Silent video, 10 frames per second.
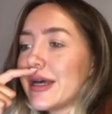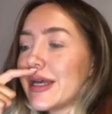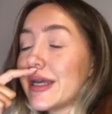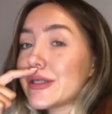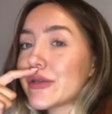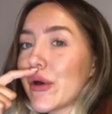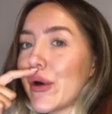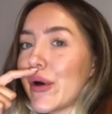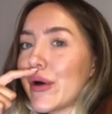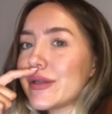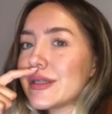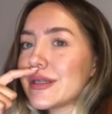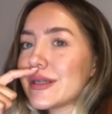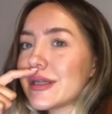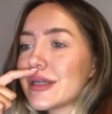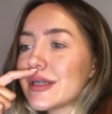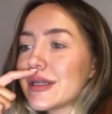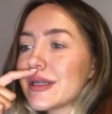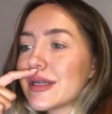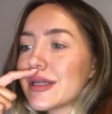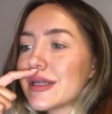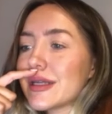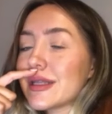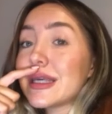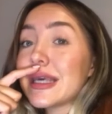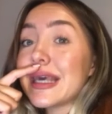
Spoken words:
It is called the